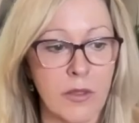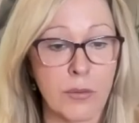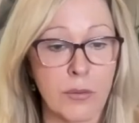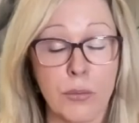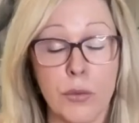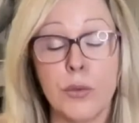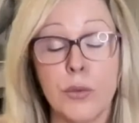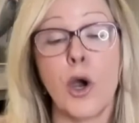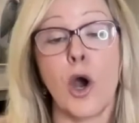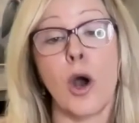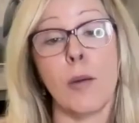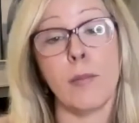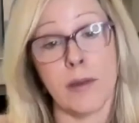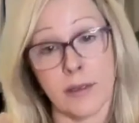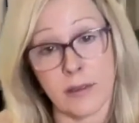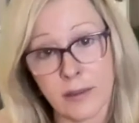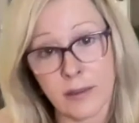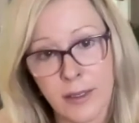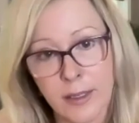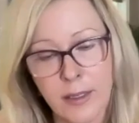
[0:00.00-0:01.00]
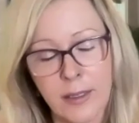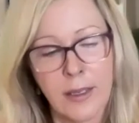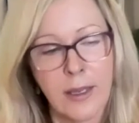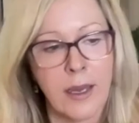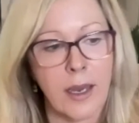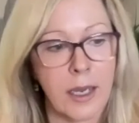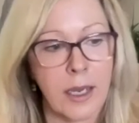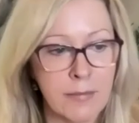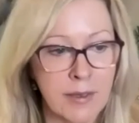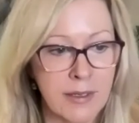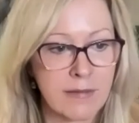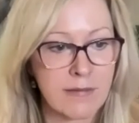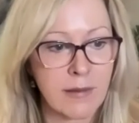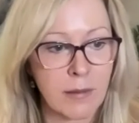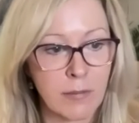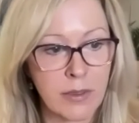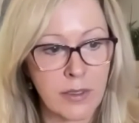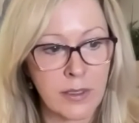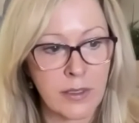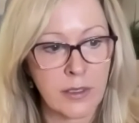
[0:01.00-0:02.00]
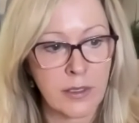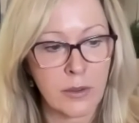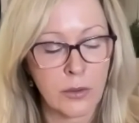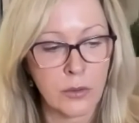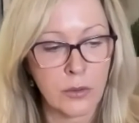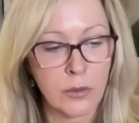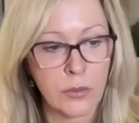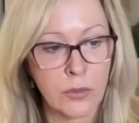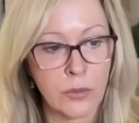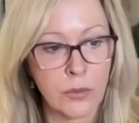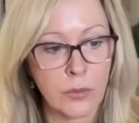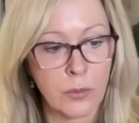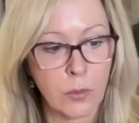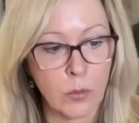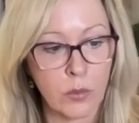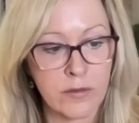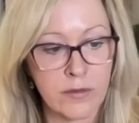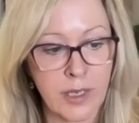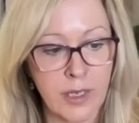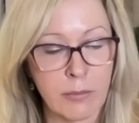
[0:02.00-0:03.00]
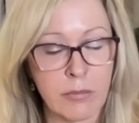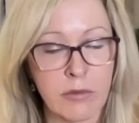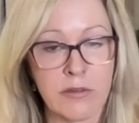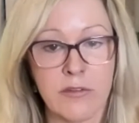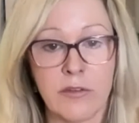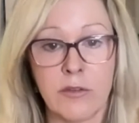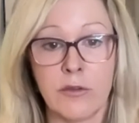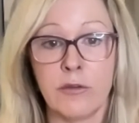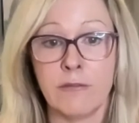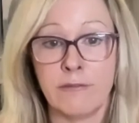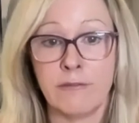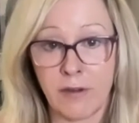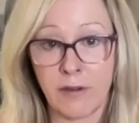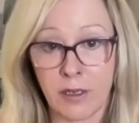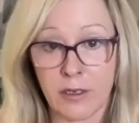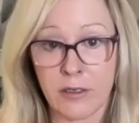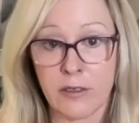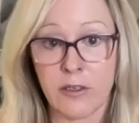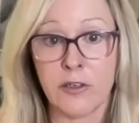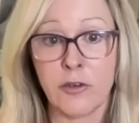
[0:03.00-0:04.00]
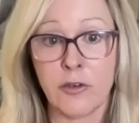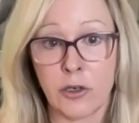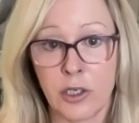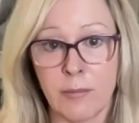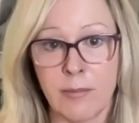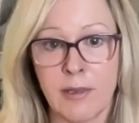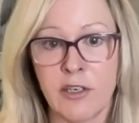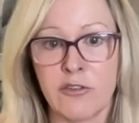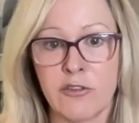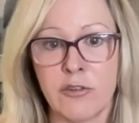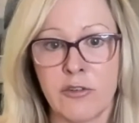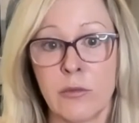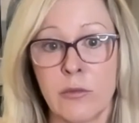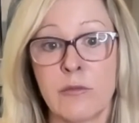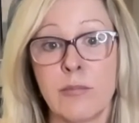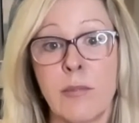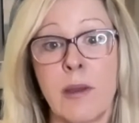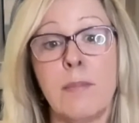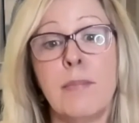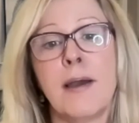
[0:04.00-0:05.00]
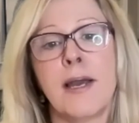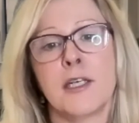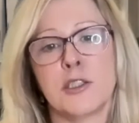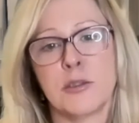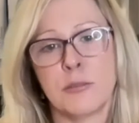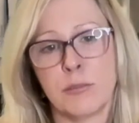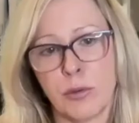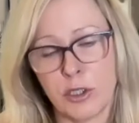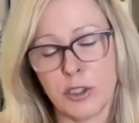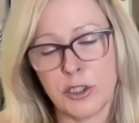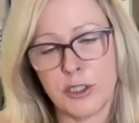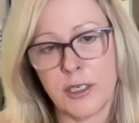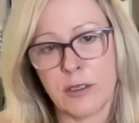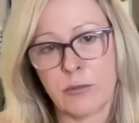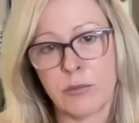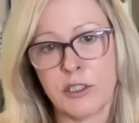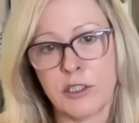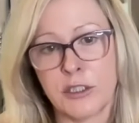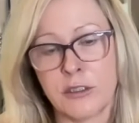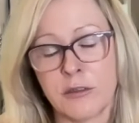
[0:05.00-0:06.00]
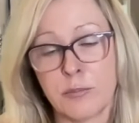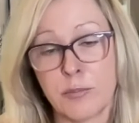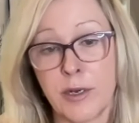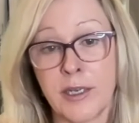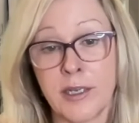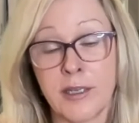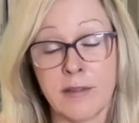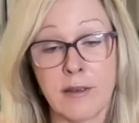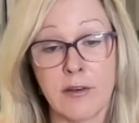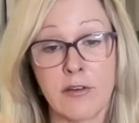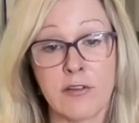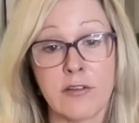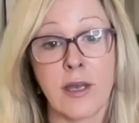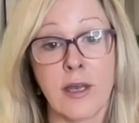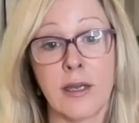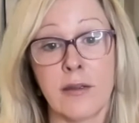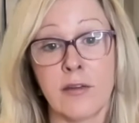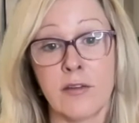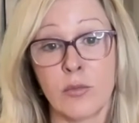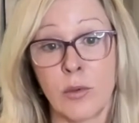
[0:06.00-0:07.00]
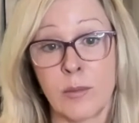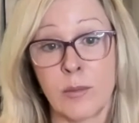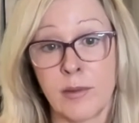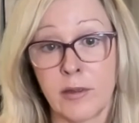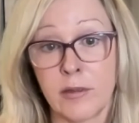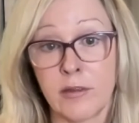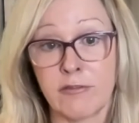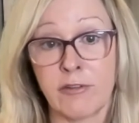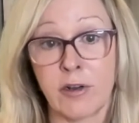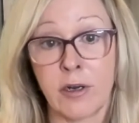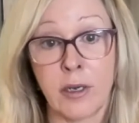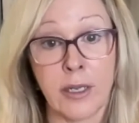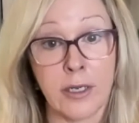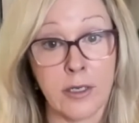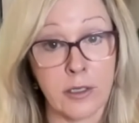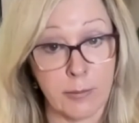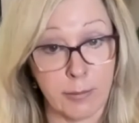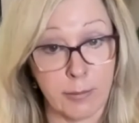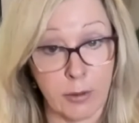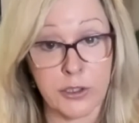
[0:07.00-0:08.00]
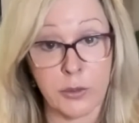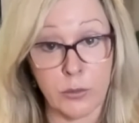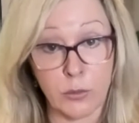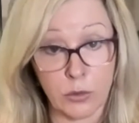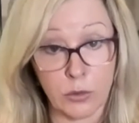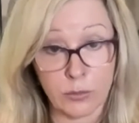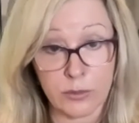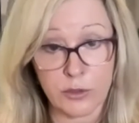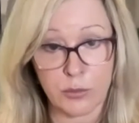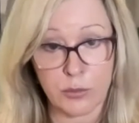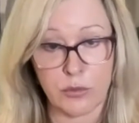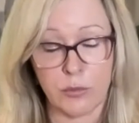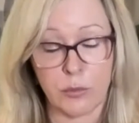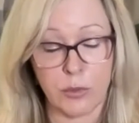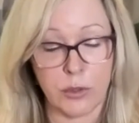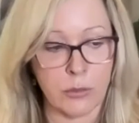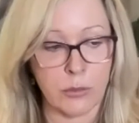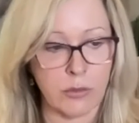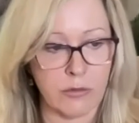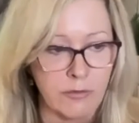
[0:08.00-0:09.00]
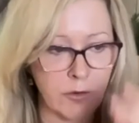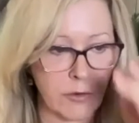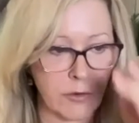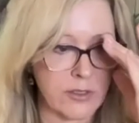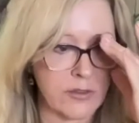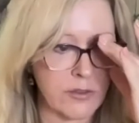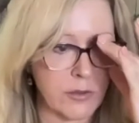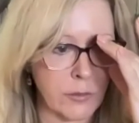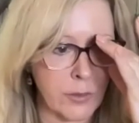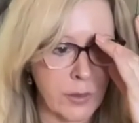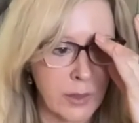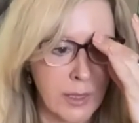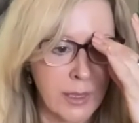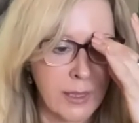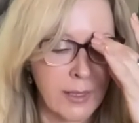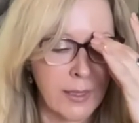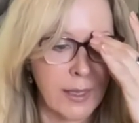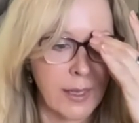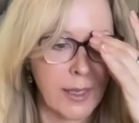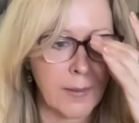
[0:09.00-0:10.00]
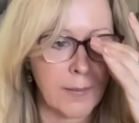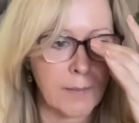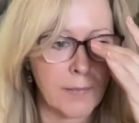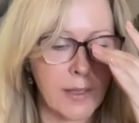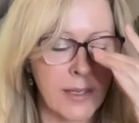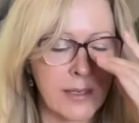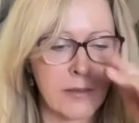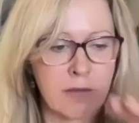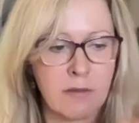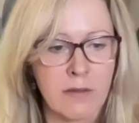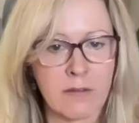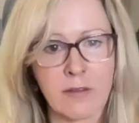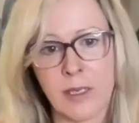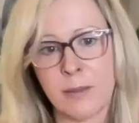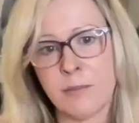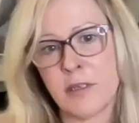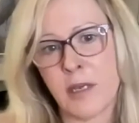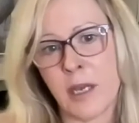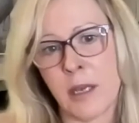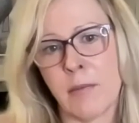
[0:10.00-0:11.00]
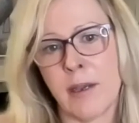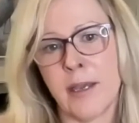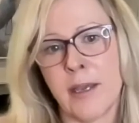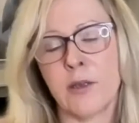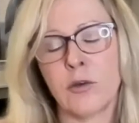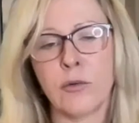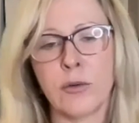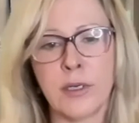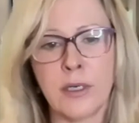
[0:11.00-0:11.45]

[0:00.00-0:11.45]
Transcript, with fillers: through Common, I met somebody who was able to fund a documentary that was my passion project, which is Breaking Their Silence, Women on the Front Line of the Poaching War, which was what you were referring to. Um, and at the same time, I had already